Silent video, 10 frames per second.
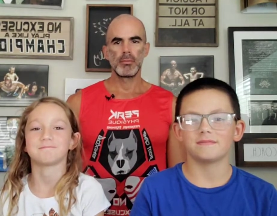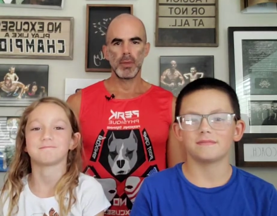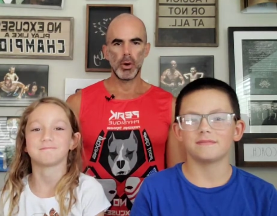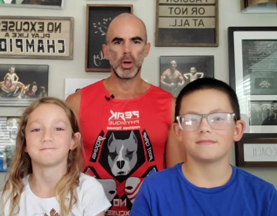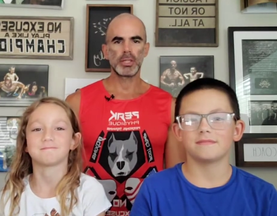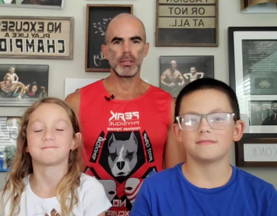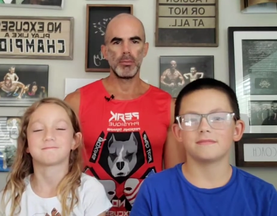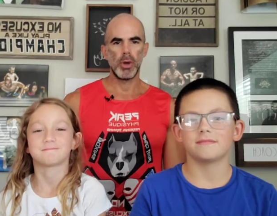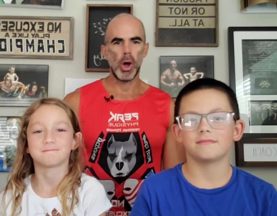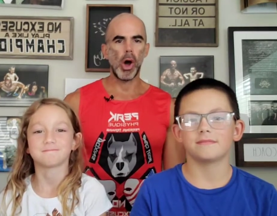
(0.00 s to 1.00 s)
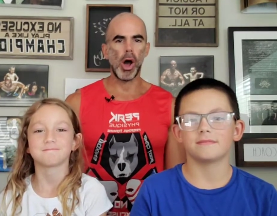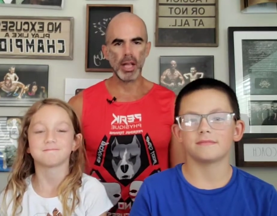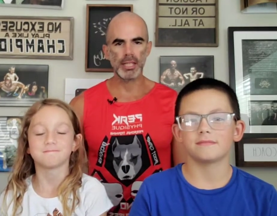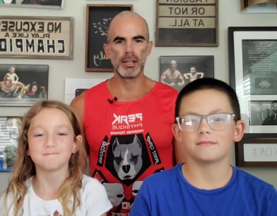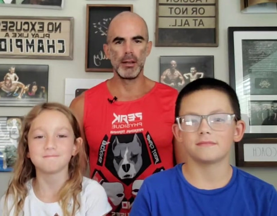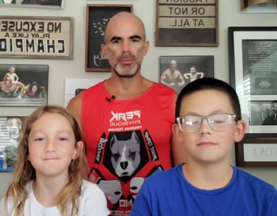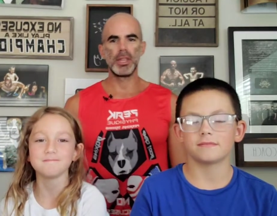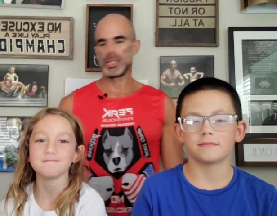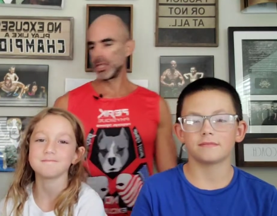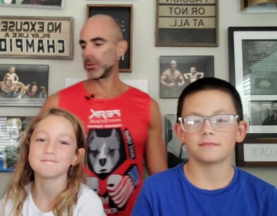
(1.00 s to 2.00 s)
Speaker 1: Awesome. Awesome.
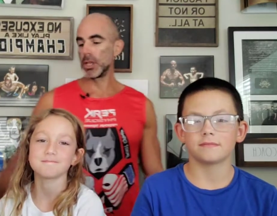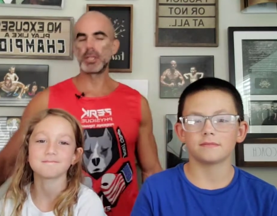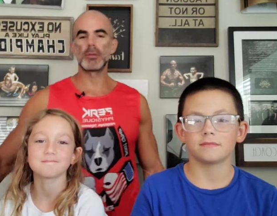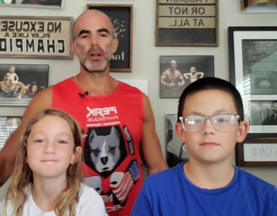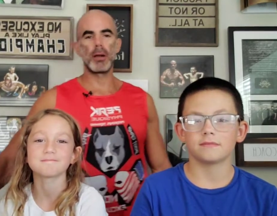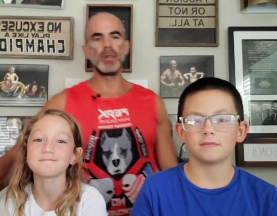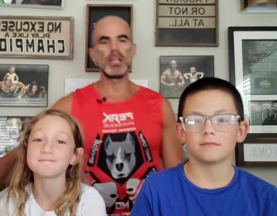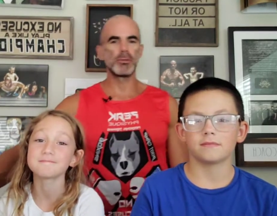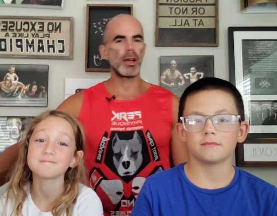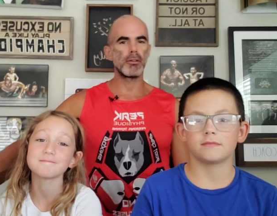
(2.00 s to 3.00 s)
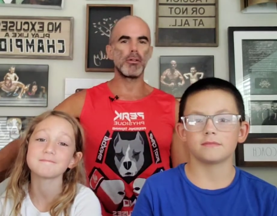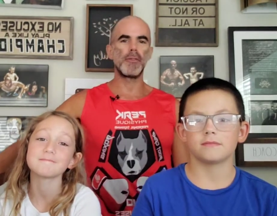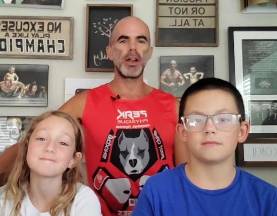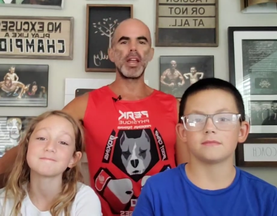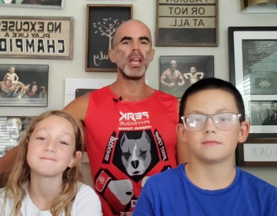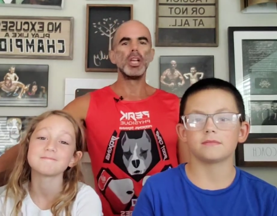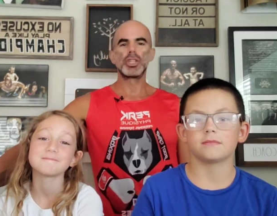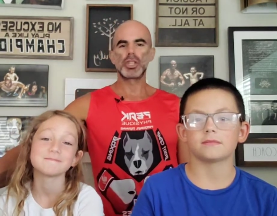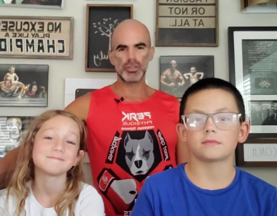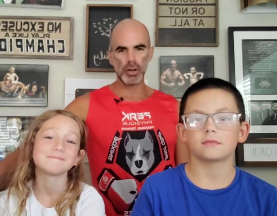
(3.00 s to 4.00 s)
This is this is what our meetings were about. They were very
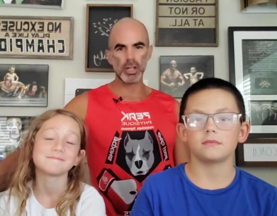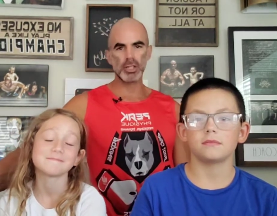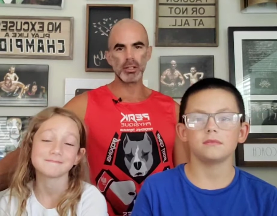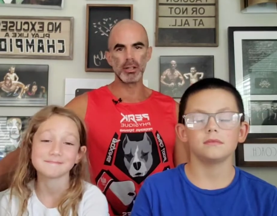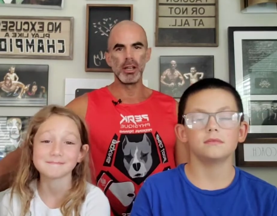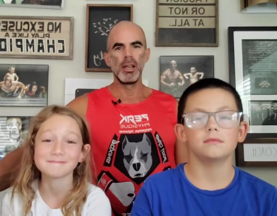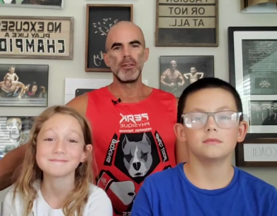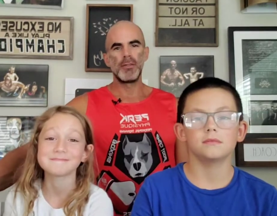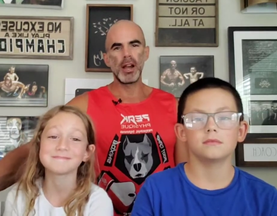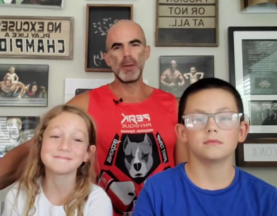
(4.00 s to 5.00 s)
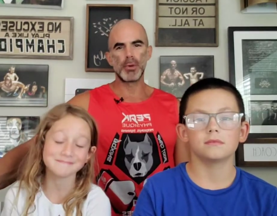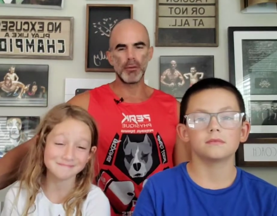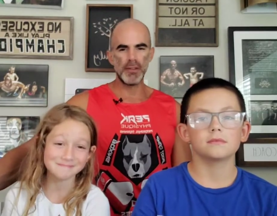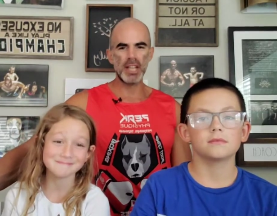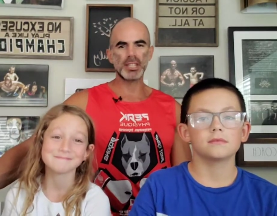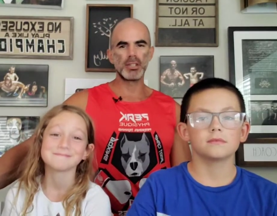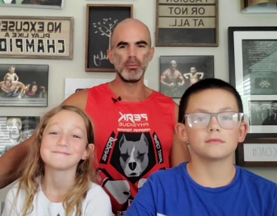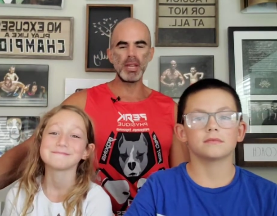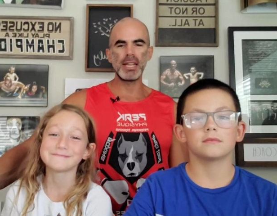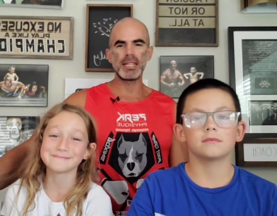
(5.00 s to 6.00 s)
structured, very professional
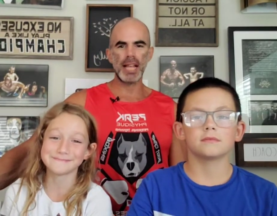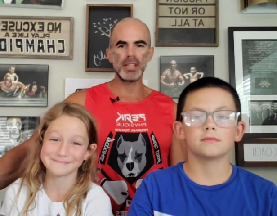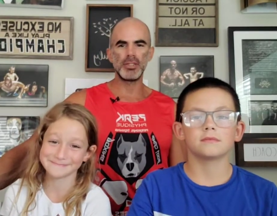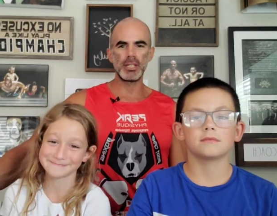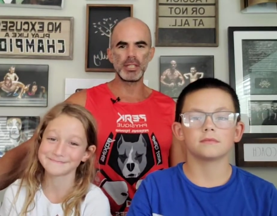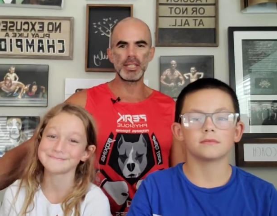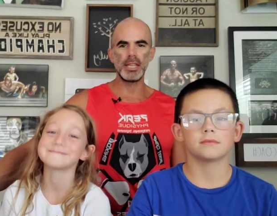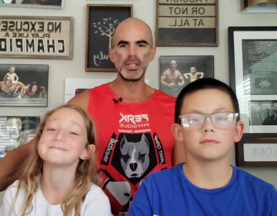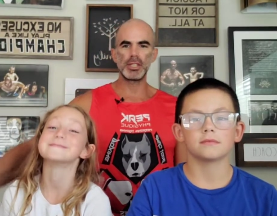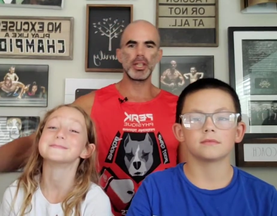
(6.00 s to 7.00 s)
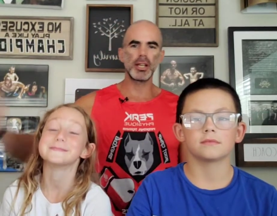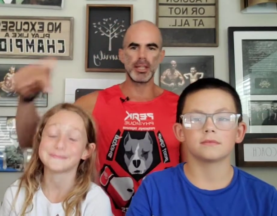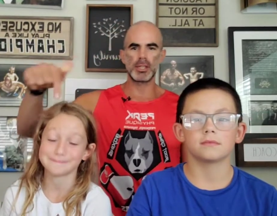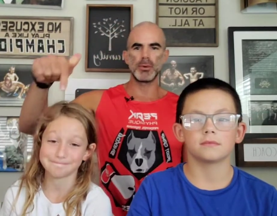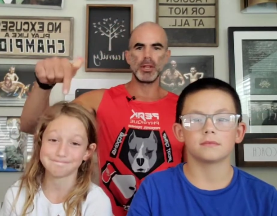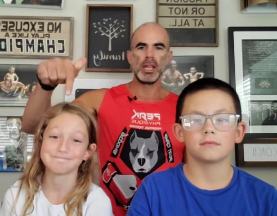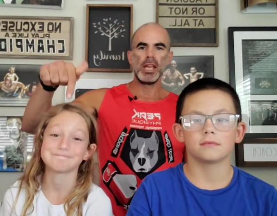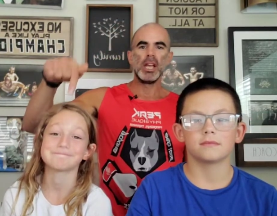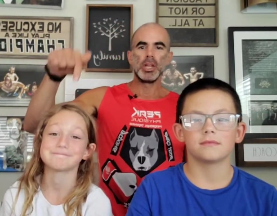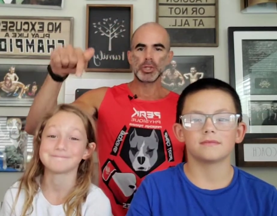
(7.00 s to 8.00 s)
meetings, as you can see. Just look at this one
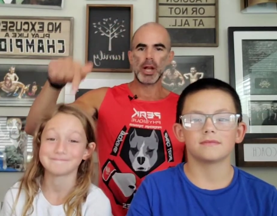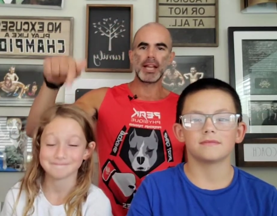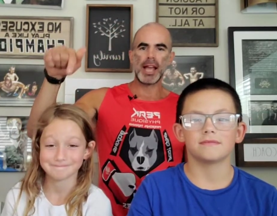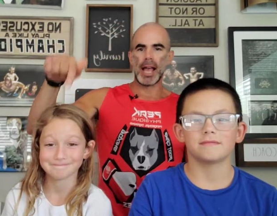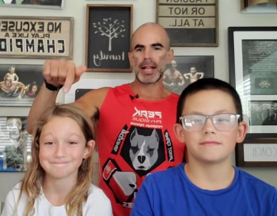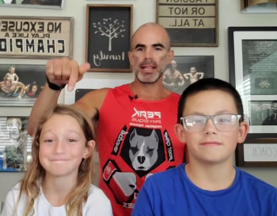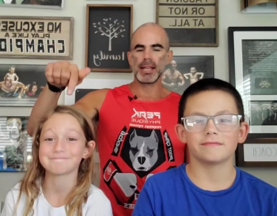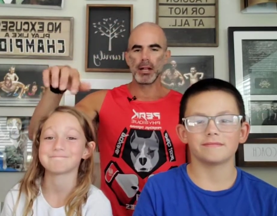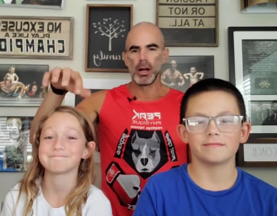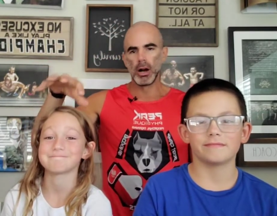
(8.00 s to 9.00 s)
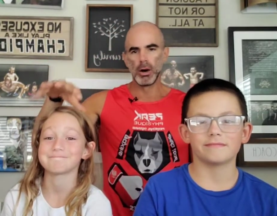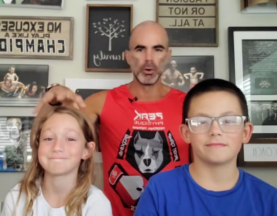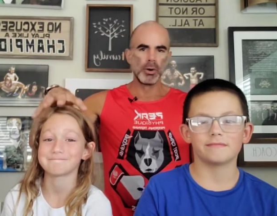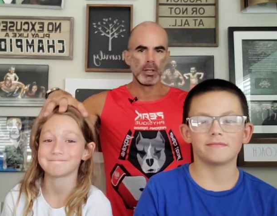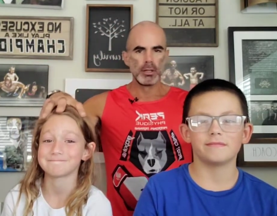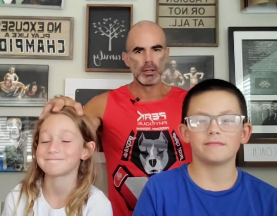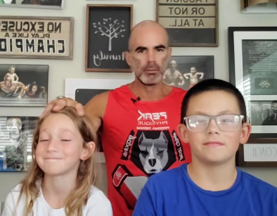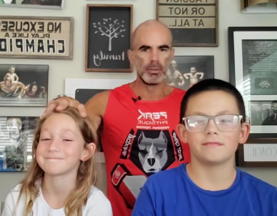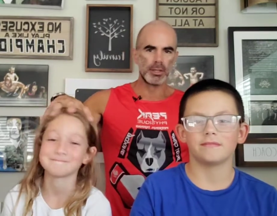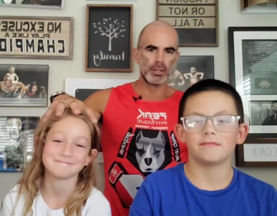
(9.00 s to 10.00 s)
trying to act like, oh, little
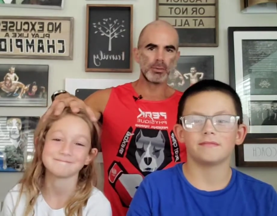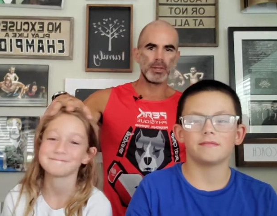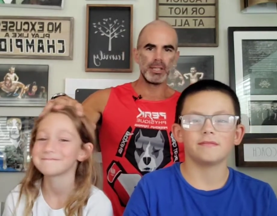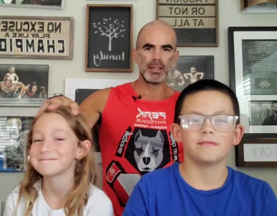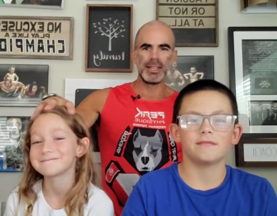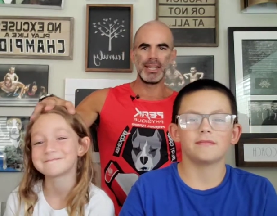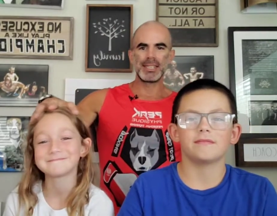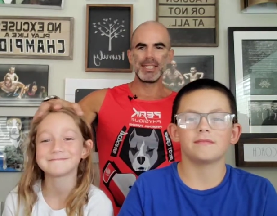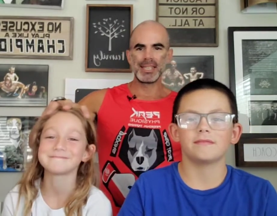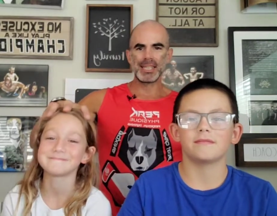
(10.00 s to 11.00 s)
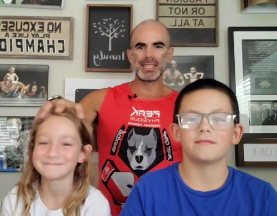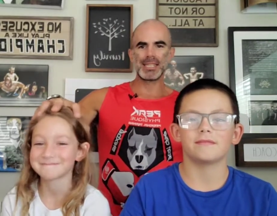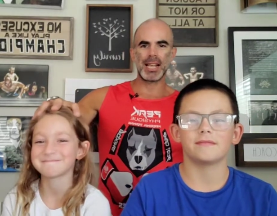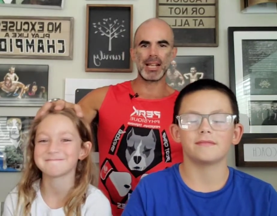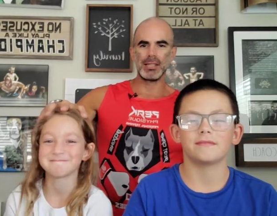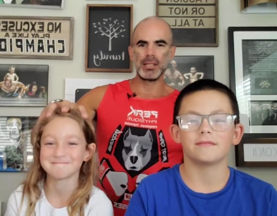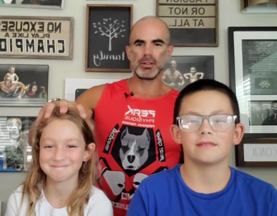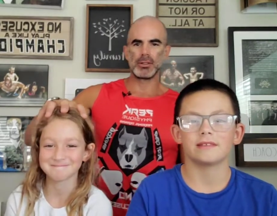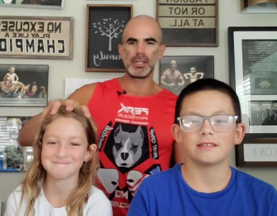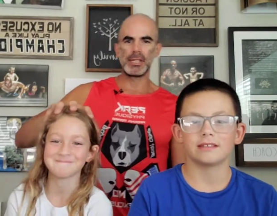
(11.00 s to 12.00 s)
Miss Sweet Little Innocent. This is like a
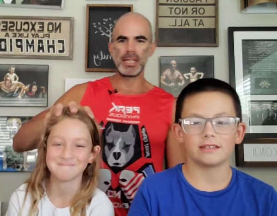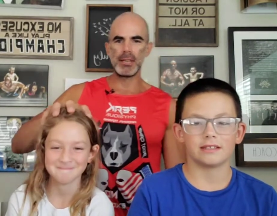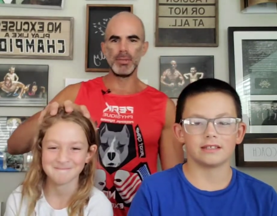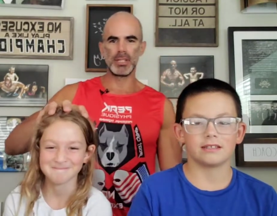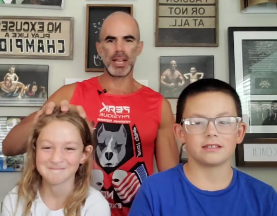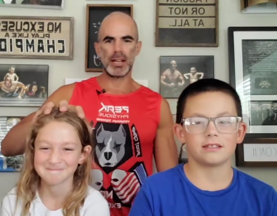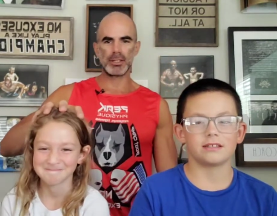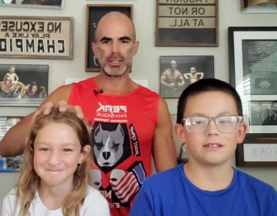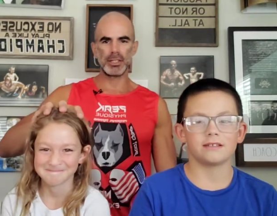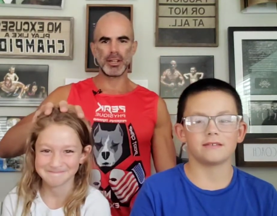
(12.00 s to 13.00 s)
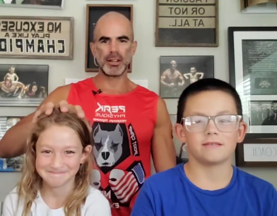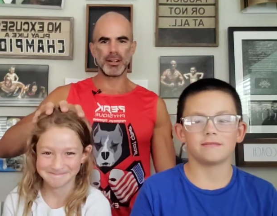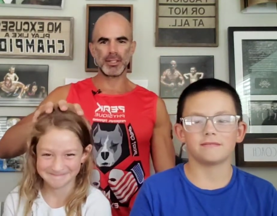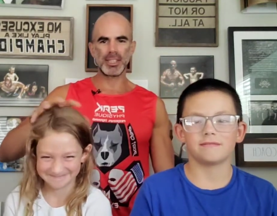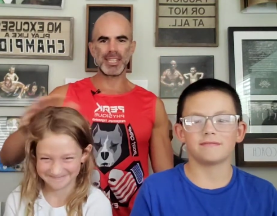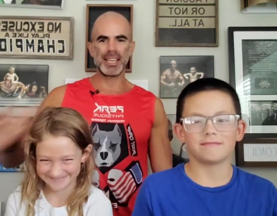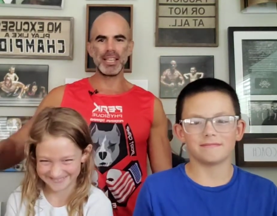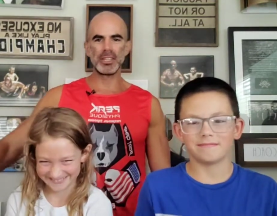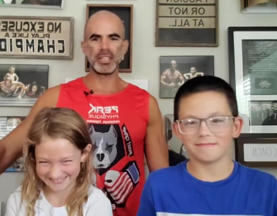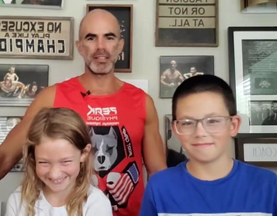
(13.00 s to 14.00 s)
little demon child. Just look at her. Just
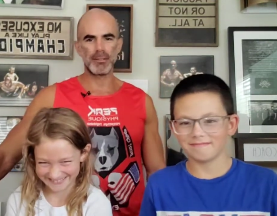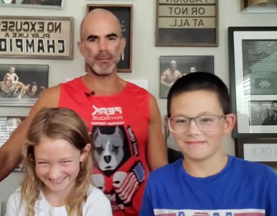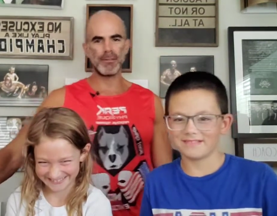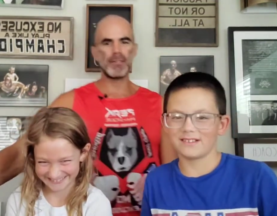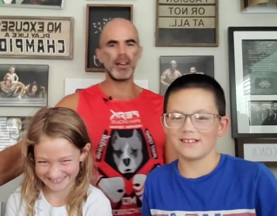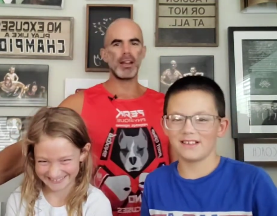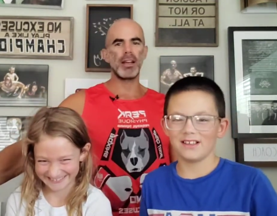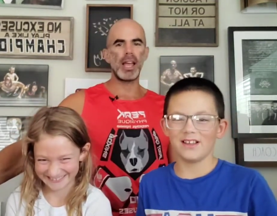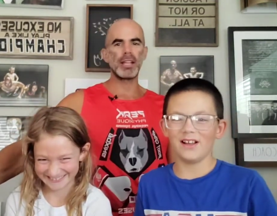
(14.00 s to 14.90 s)
guilty as fuck as